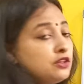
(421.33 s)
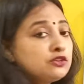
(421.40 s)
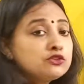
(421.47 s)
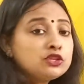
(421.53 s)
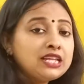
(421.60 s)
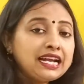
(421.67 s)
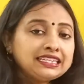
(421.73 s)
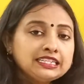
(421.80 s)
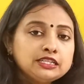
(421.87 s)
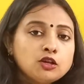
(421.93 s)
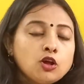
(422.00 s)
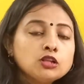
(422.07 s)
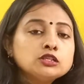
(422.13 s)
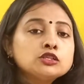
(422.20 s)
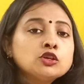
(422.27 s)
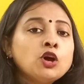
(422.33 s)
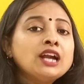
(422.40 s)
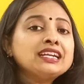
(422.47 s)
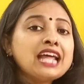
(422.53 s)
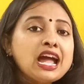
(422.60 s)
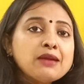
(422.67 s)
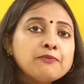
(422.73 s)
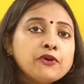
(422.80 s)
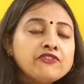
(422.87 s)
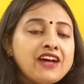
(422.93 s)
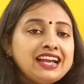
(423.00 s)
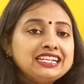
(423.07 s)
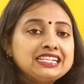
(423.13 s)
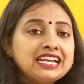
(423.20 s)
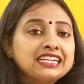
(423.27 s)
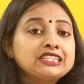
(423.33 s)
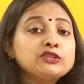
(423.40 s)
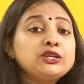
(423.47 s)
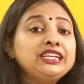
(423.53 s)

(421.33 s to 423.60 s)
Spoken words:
So that is also a type of adjective,